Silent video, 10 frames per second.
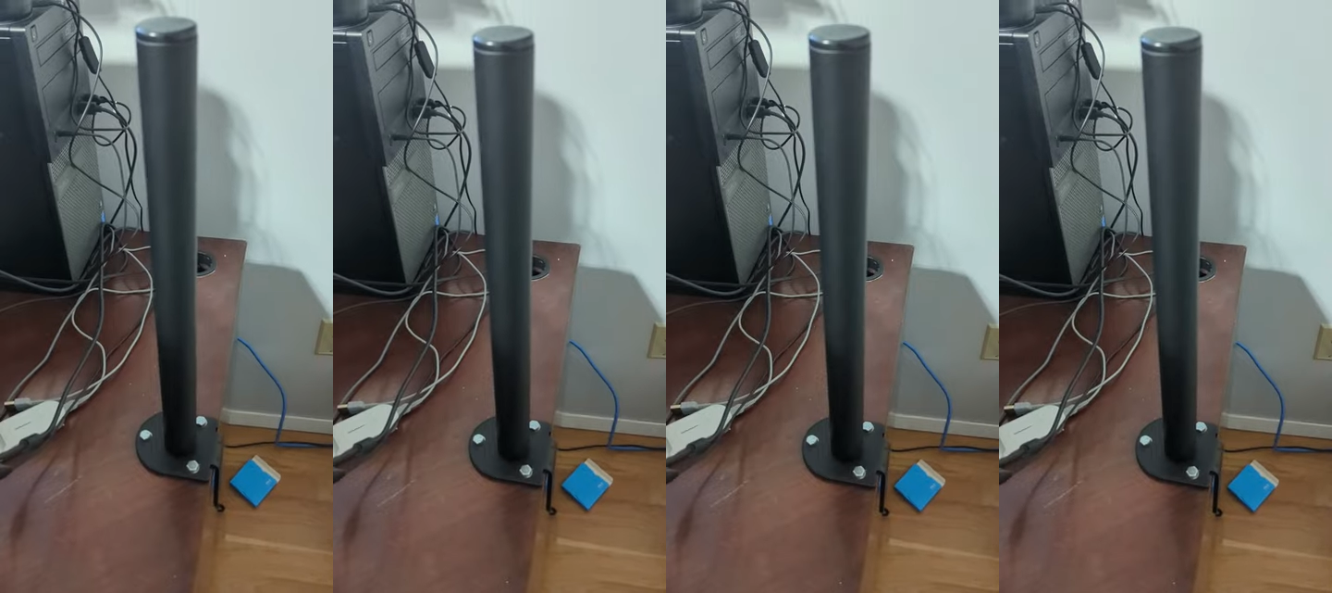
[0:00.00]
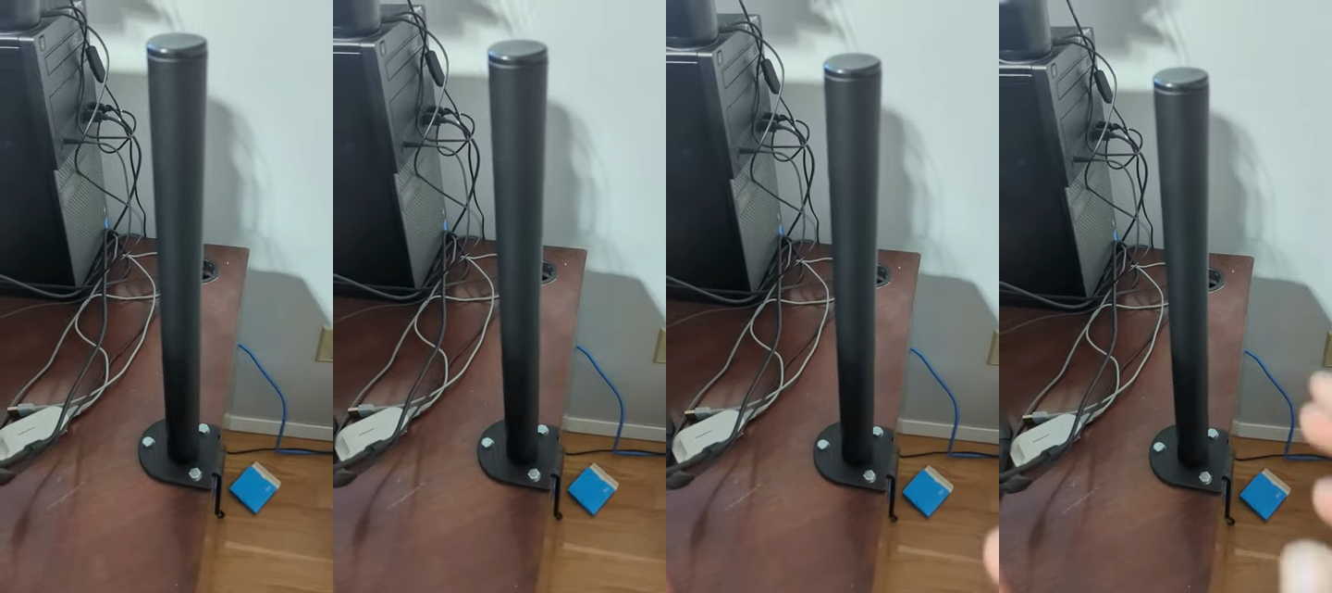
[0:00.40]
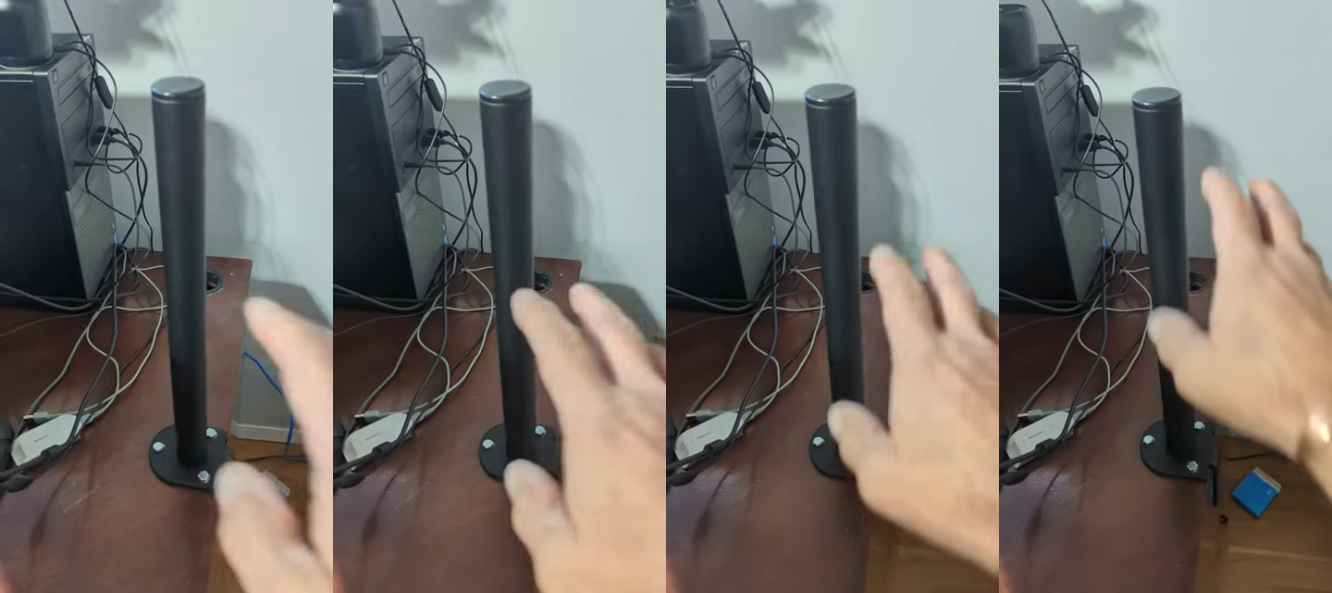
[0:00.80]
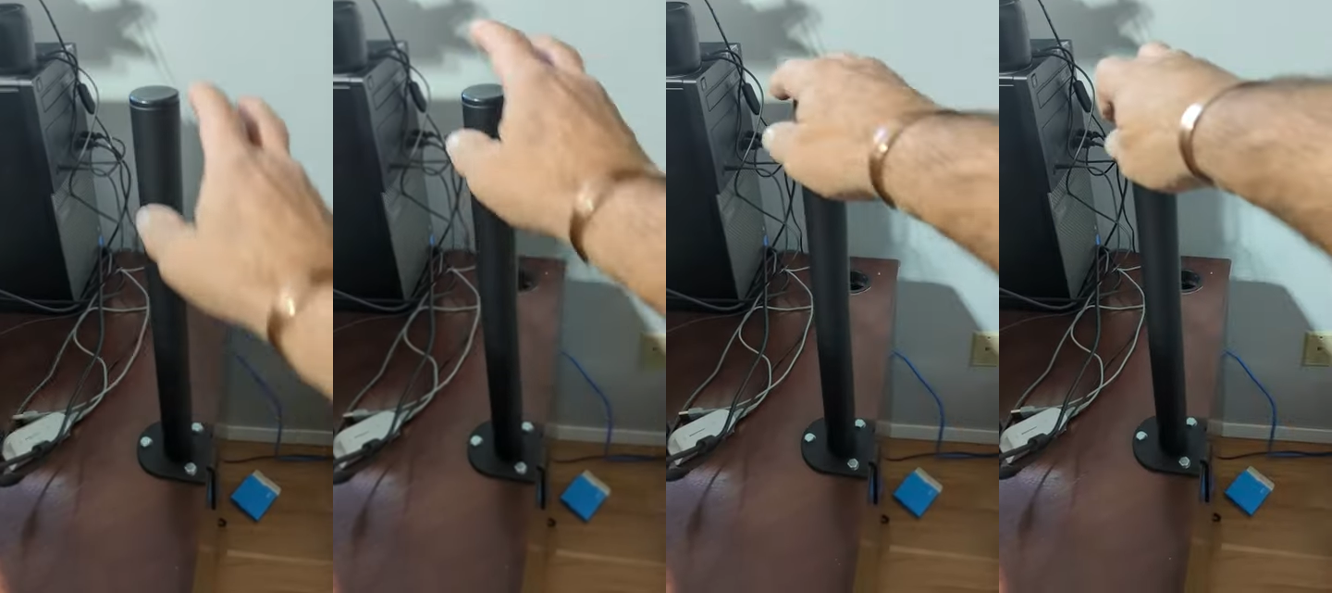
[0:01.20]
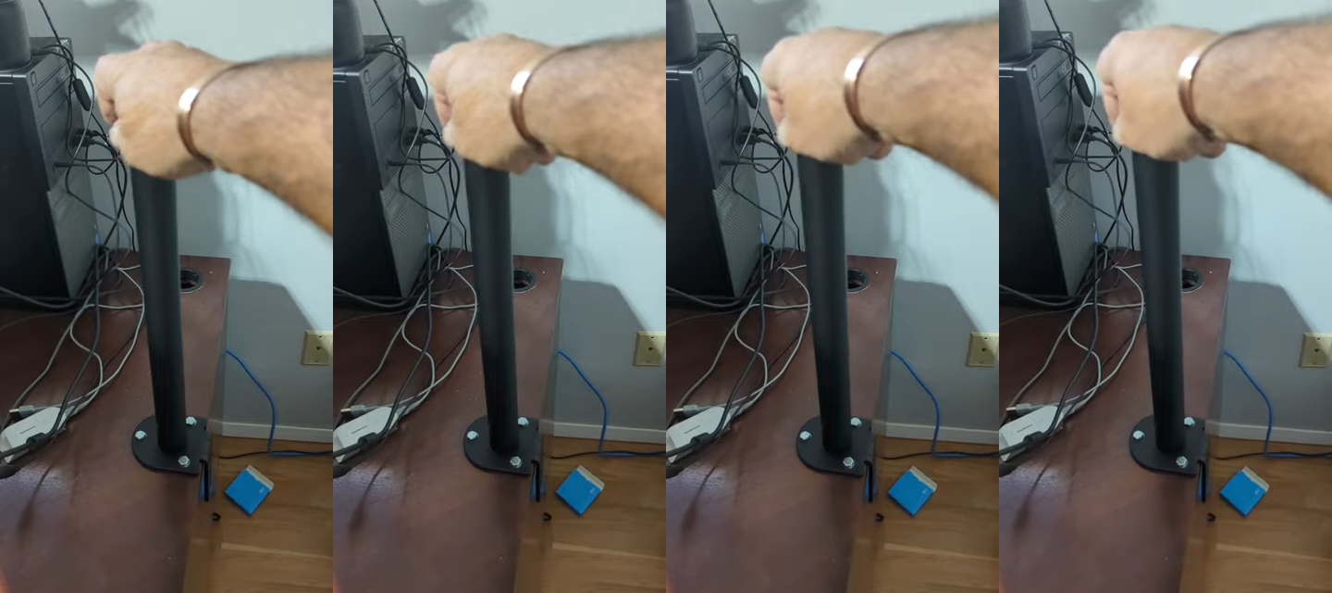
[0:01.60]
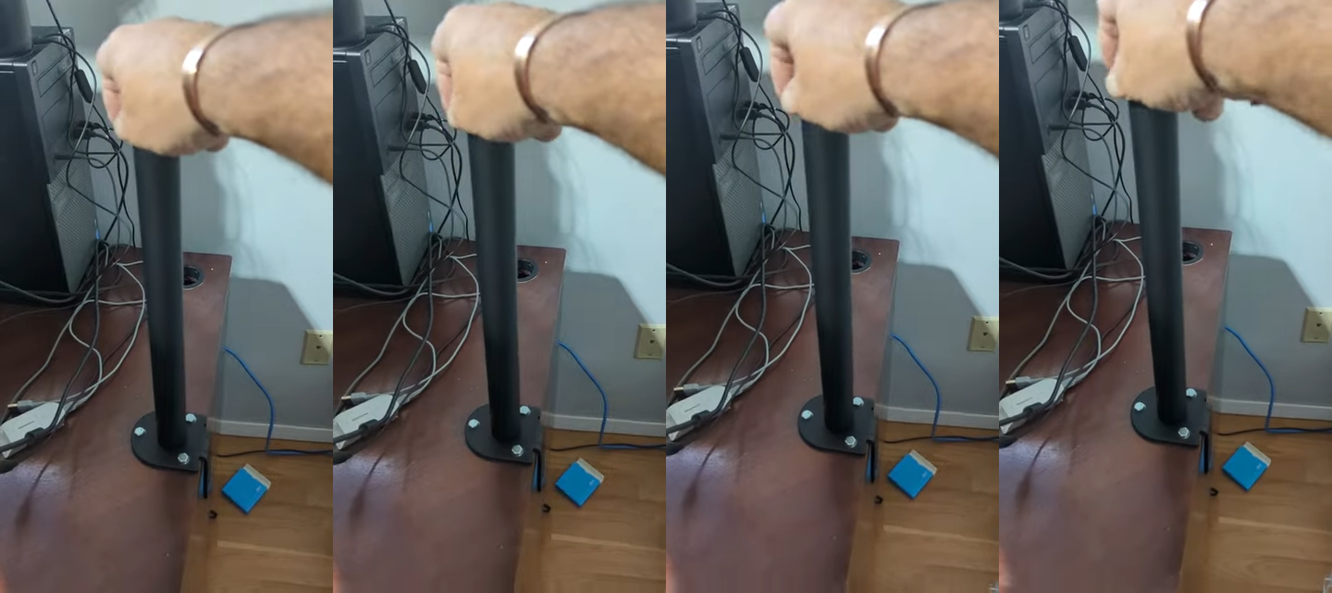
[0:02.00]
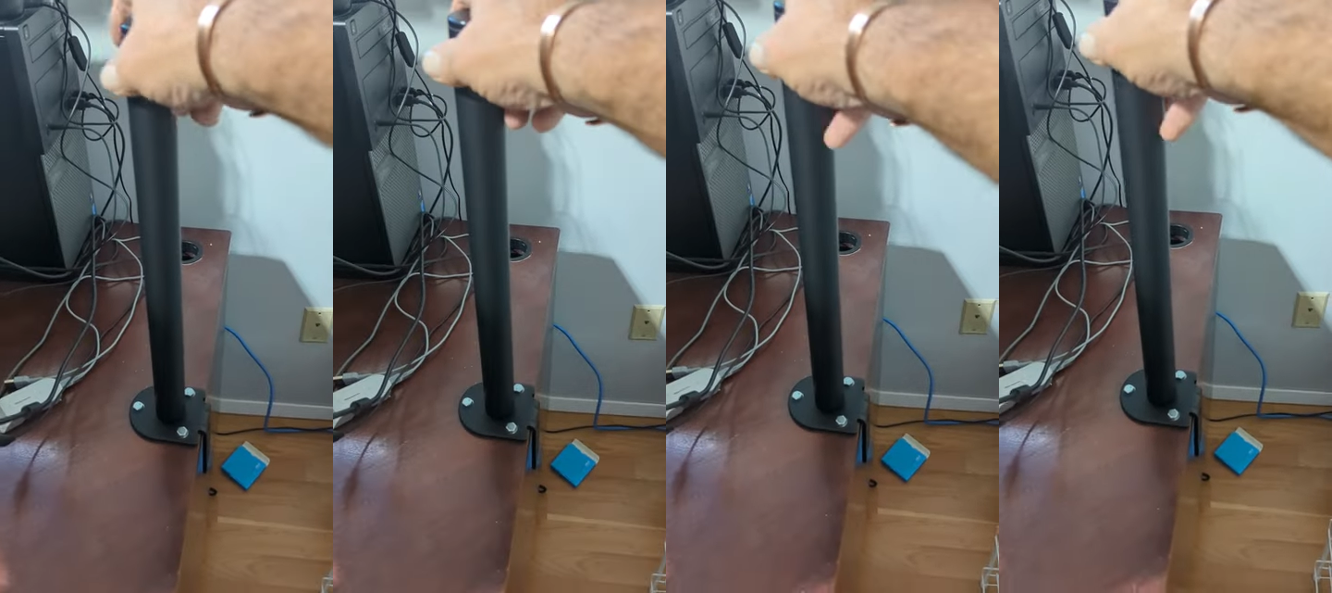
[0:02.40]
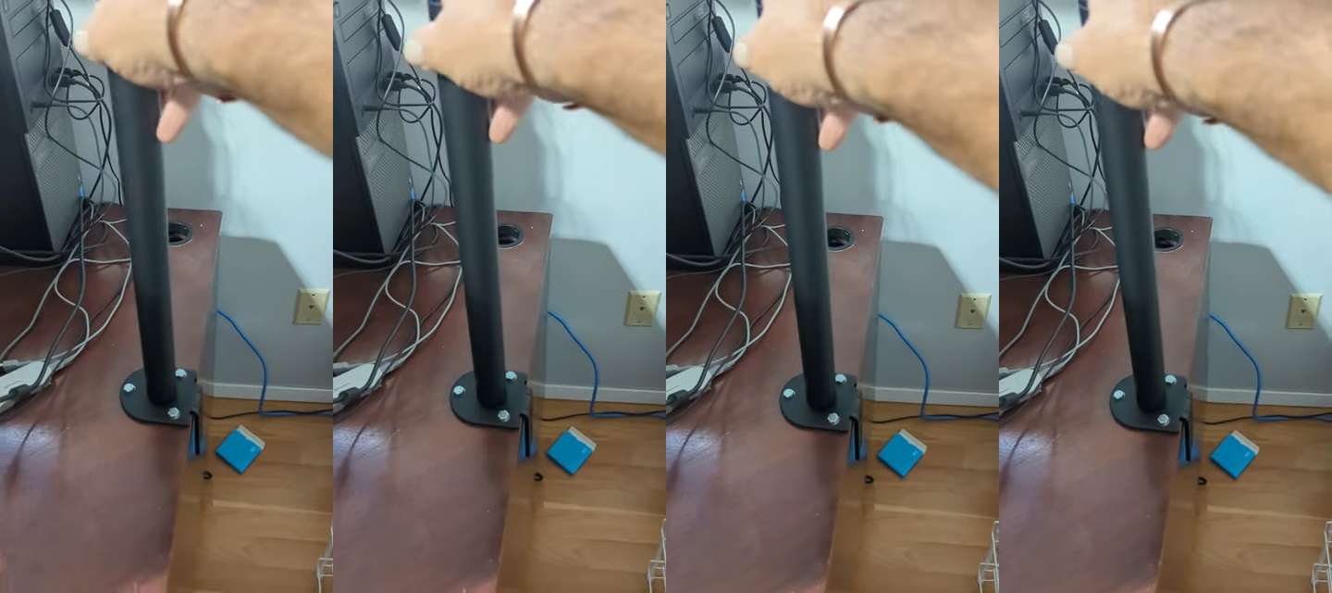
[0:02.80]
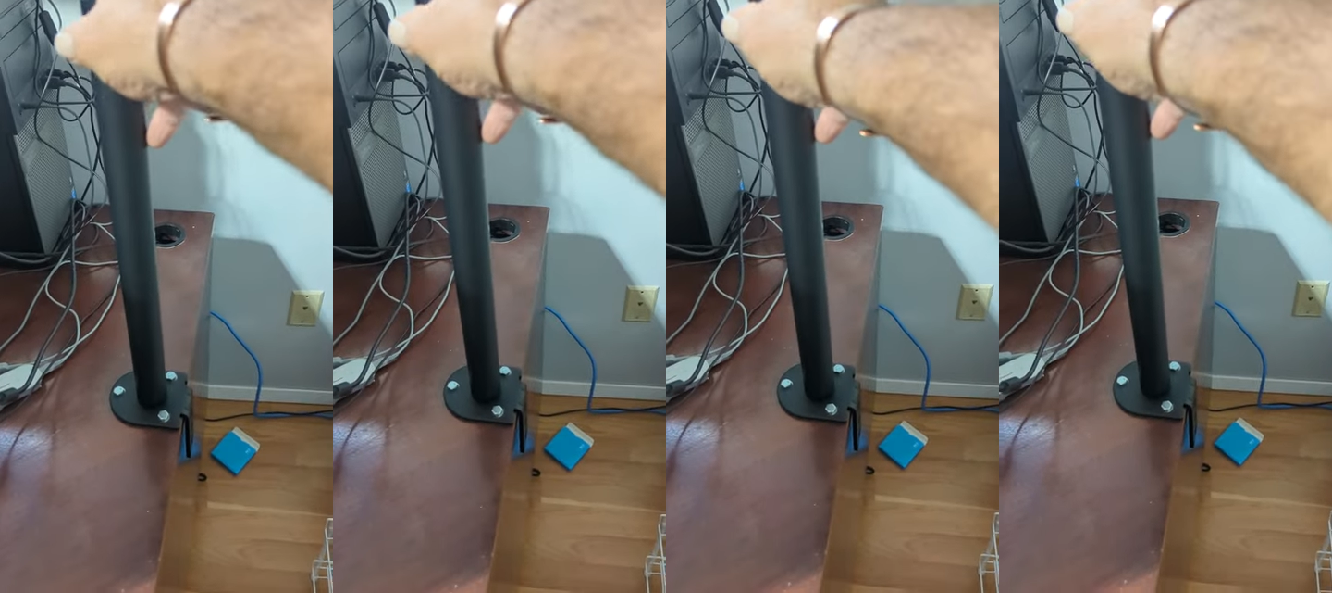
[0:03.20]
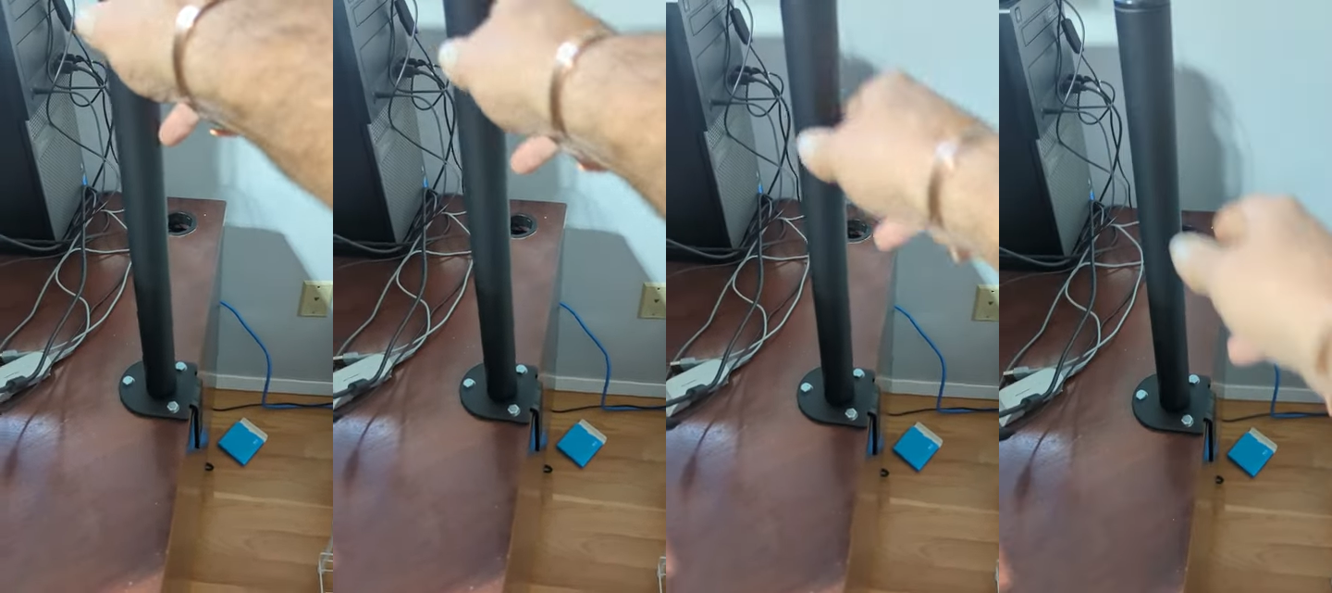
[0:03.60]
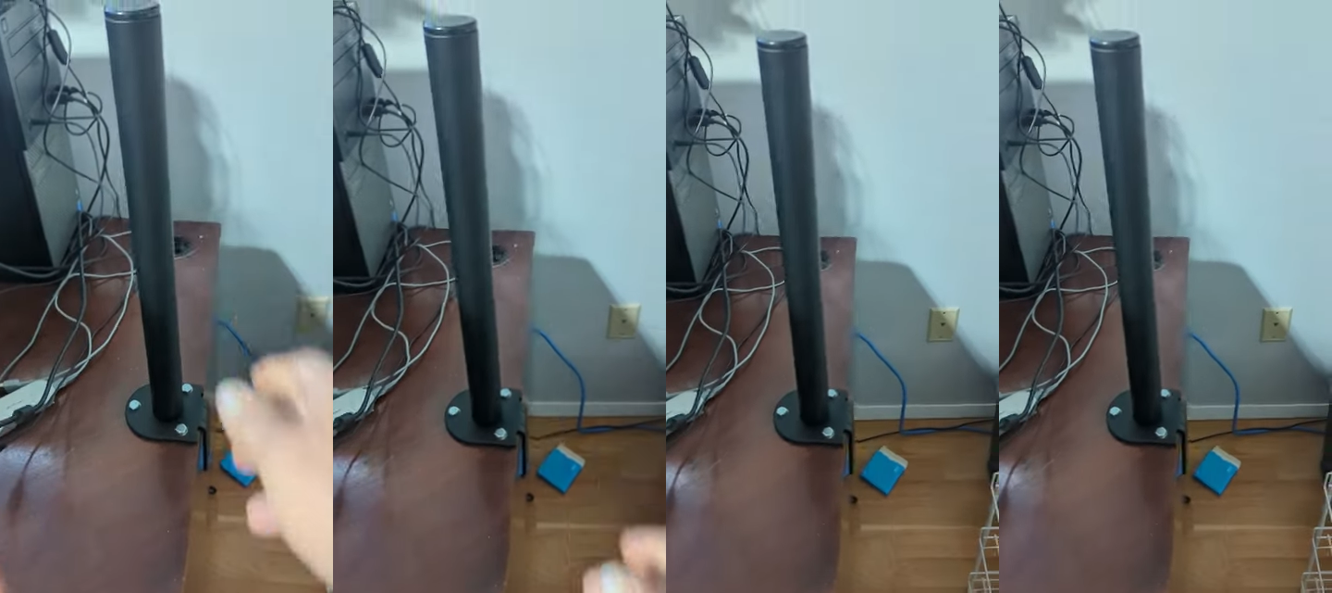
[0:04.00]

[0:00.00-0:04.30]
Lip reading: (no speaker visible)